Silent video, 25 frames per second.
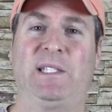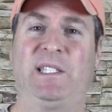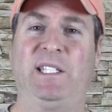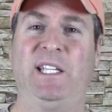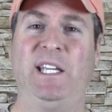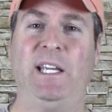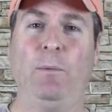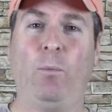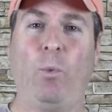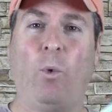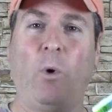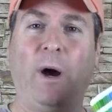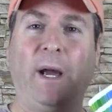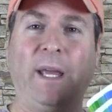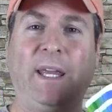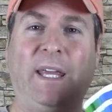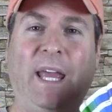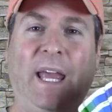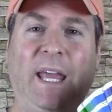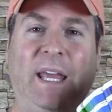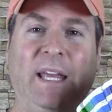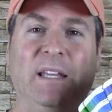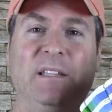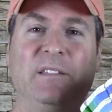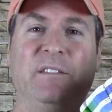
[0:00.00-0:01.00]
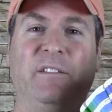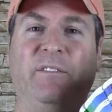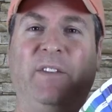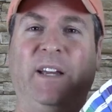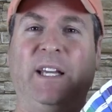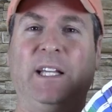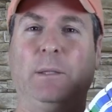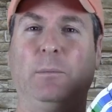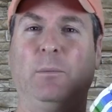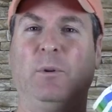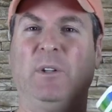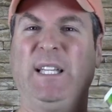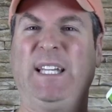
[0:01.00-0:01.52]
CMYK is
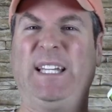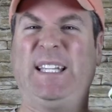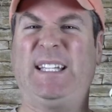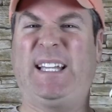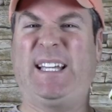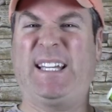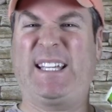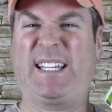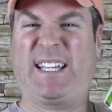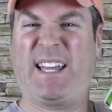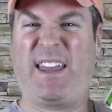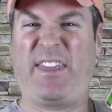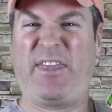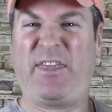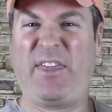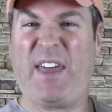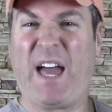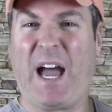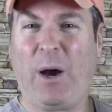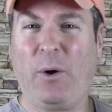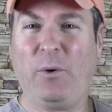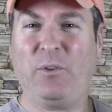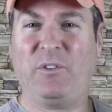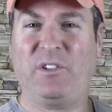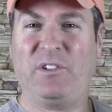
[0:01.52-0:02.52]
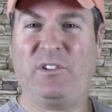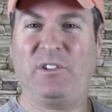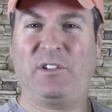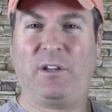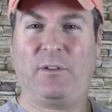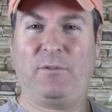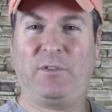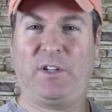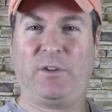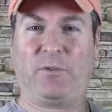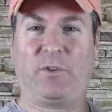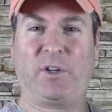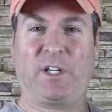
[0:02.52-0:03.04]
available in like thousands
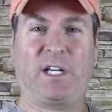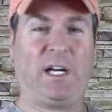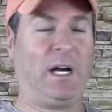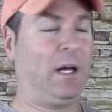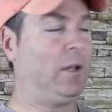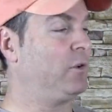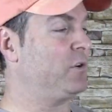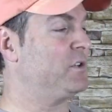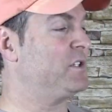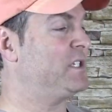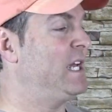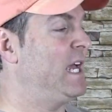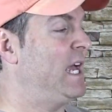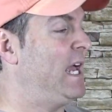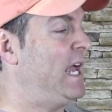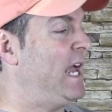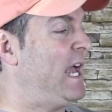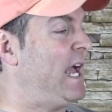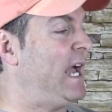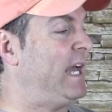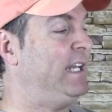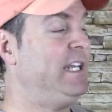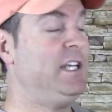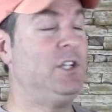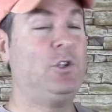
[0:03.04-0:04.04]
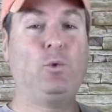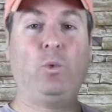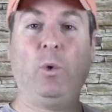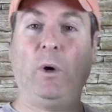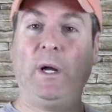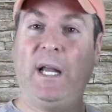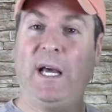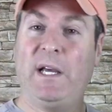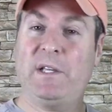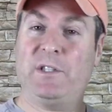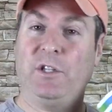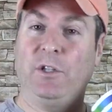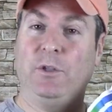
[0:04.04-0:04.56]
of different colors, and each
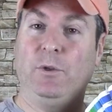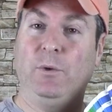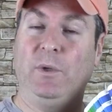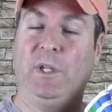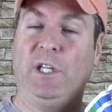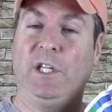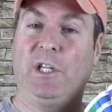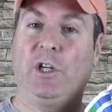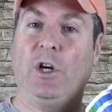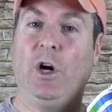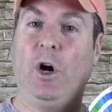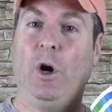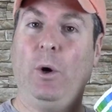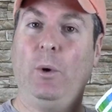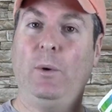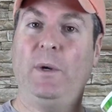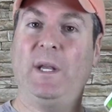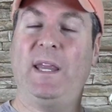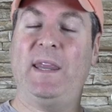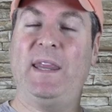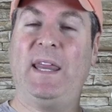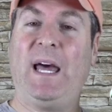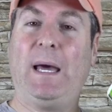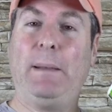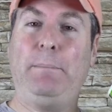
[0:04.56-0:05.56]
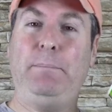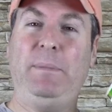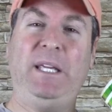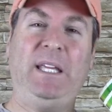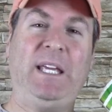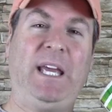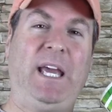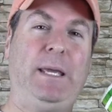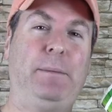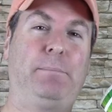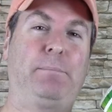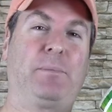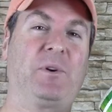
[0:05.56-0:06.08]
one has a unique code, that
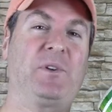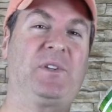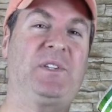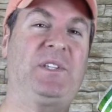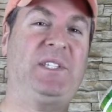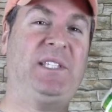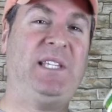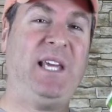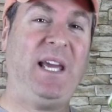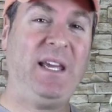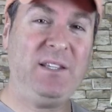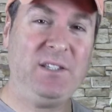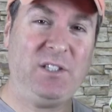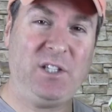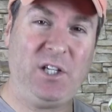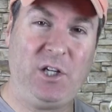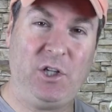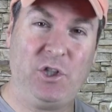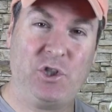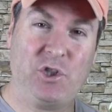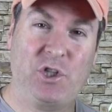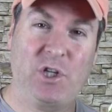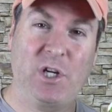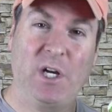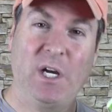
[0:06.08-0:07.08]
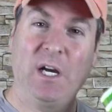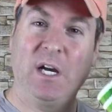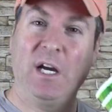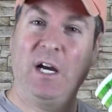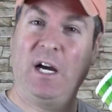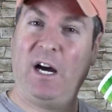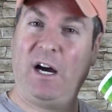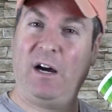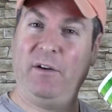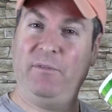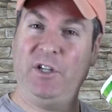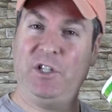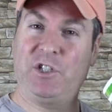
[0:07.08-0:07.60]
being a percentage
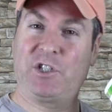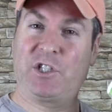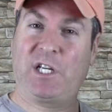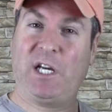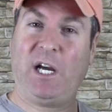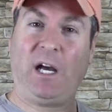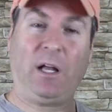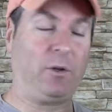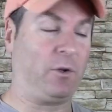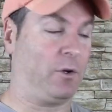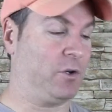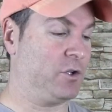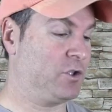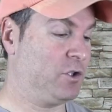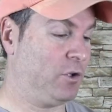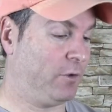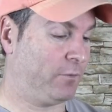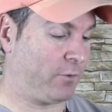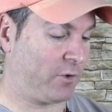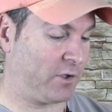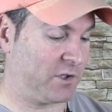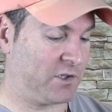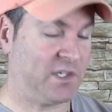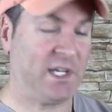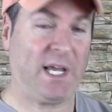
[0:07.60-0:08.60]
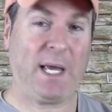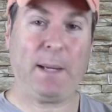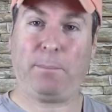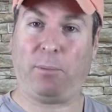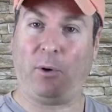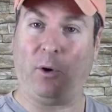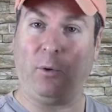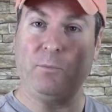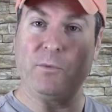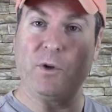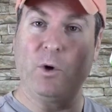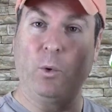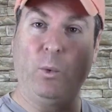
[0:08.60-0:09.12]
of each color. So for
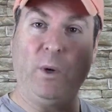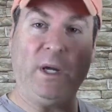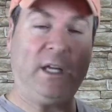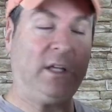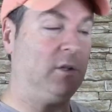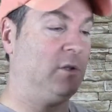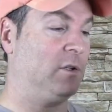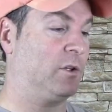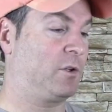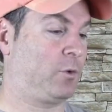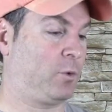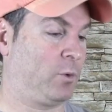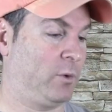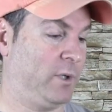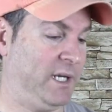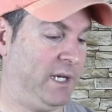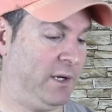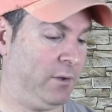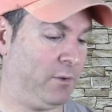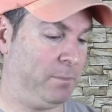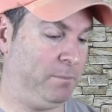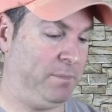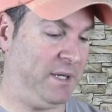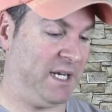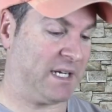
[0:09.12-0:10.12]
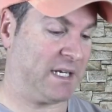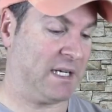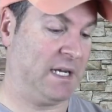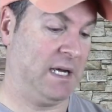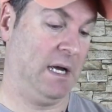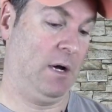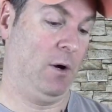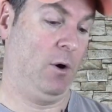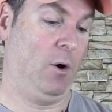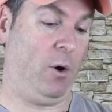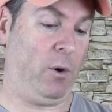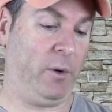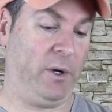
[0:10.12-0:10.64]
example, we can look through here and pick,
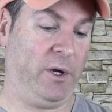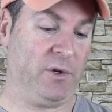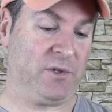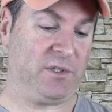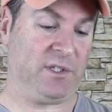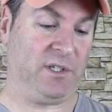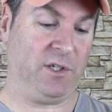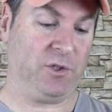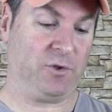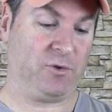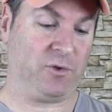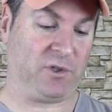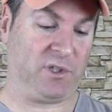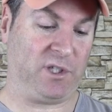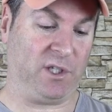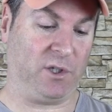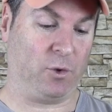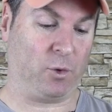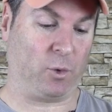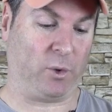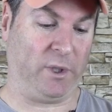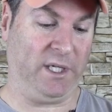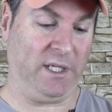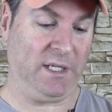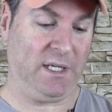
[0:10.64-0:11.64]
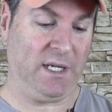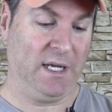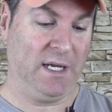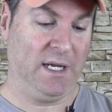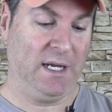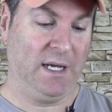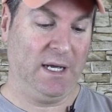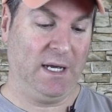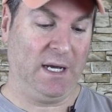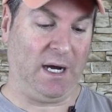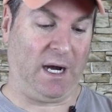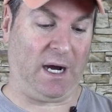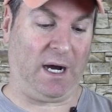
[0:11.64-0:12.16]
oh, here's an interesting green,
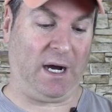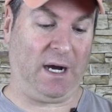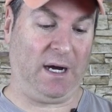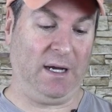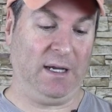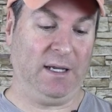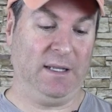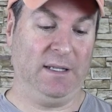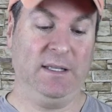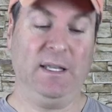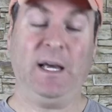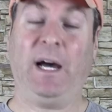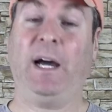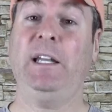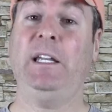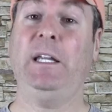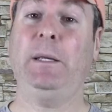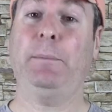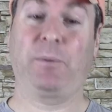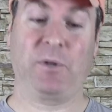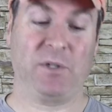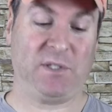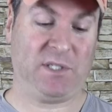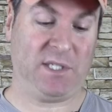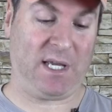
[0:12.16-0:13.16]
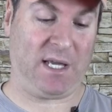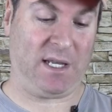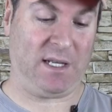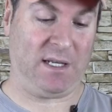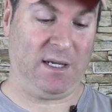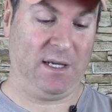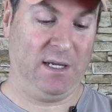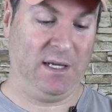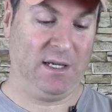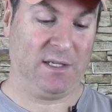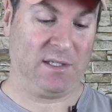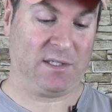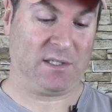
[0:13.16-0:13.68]

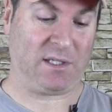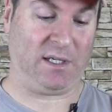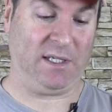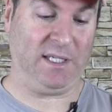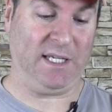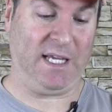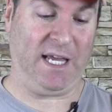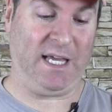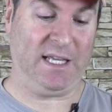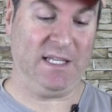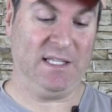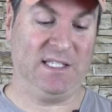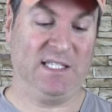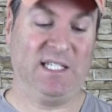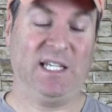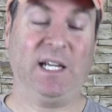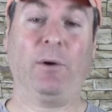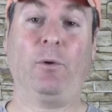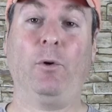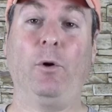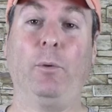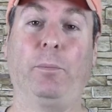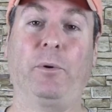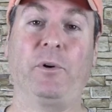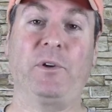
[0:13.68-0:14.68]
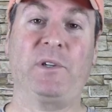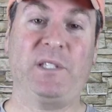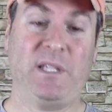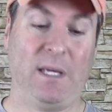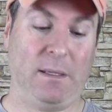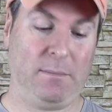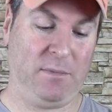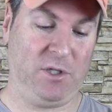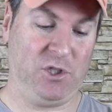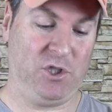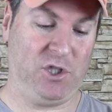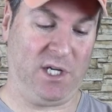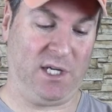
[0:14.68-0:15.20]
90% cyan,
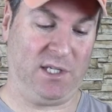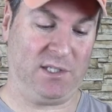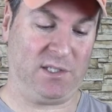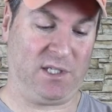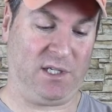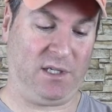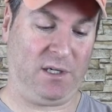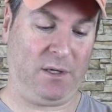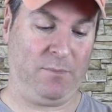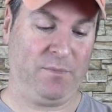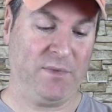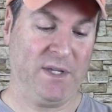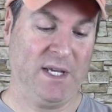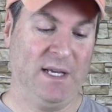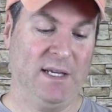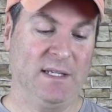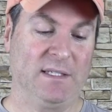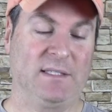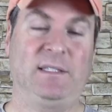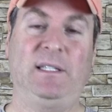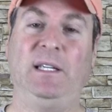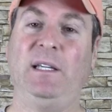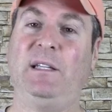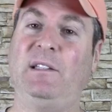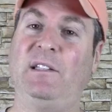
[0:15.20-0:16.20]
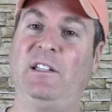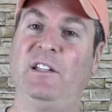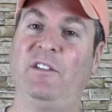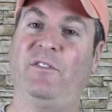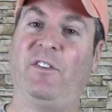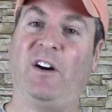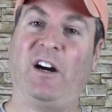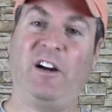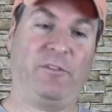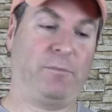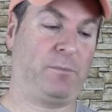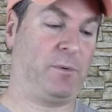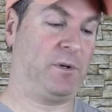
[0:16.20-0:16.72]
0% magenta,
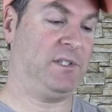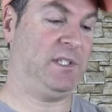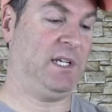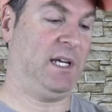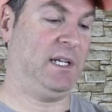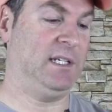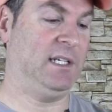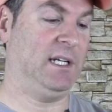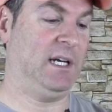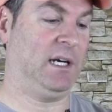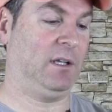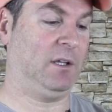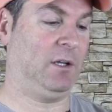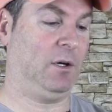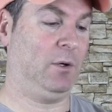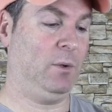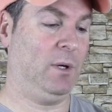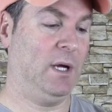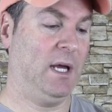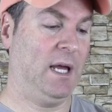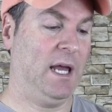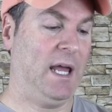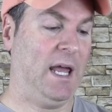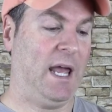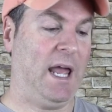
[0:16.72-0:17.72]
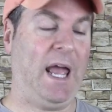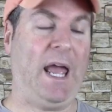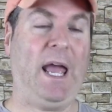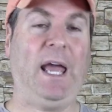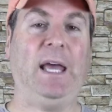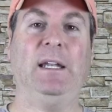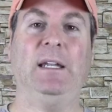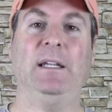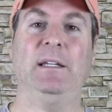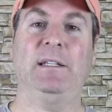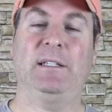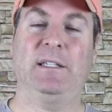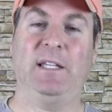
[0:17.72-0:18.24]
65% yellow,
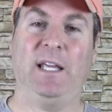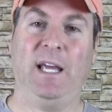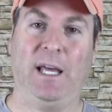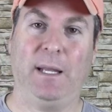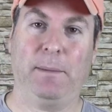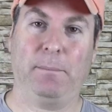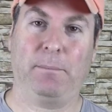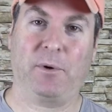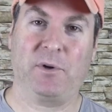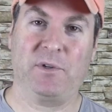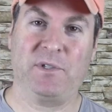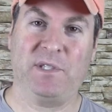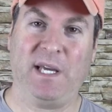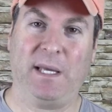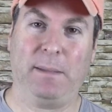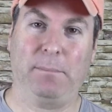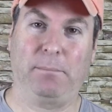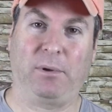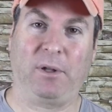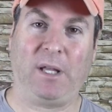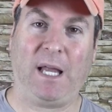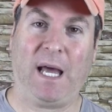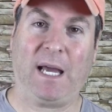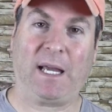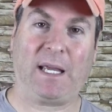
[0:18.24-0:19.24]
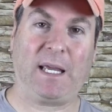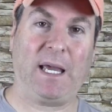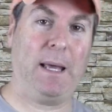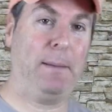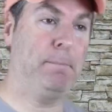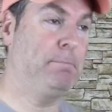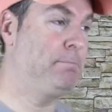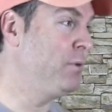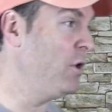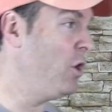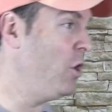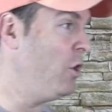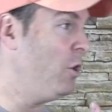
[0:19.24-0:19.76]
and 10% black.
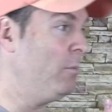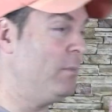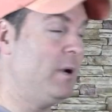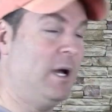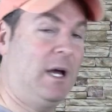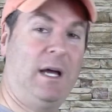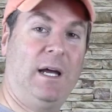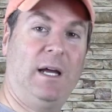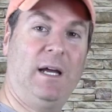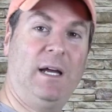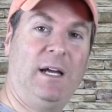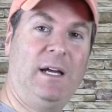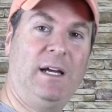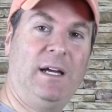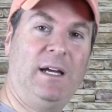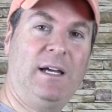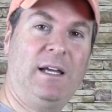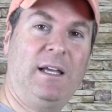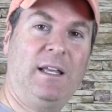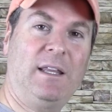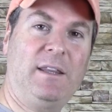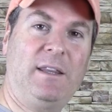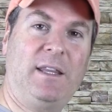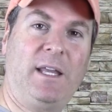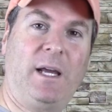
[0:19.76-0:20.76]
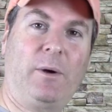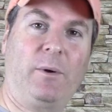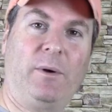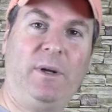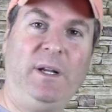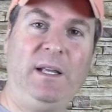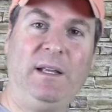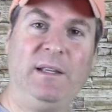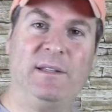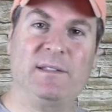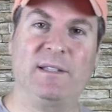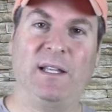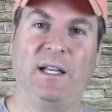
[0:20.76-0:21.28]
And boom, there it
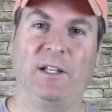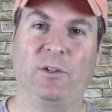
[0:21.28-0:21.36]
is.